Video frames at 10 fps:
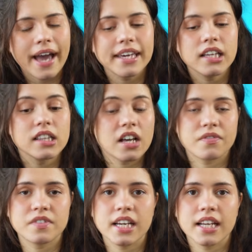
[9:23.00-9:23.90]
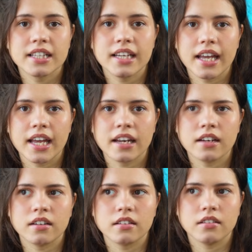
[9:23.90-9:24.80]
loved it in
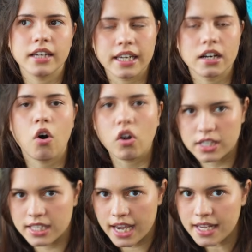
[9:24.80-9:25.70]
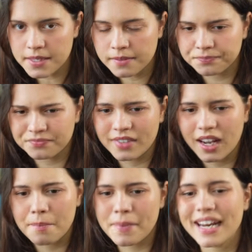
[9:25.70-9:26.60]
a Holidays,
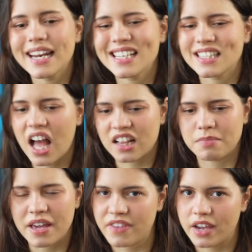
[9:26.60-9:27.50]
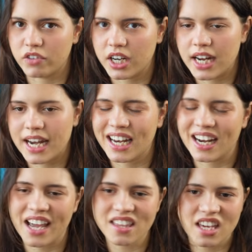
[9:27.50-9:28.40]
but it is not my favorite, and I
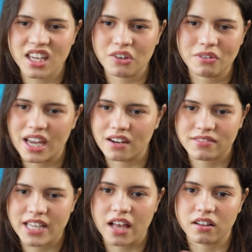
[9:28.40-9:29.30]
think you can tell.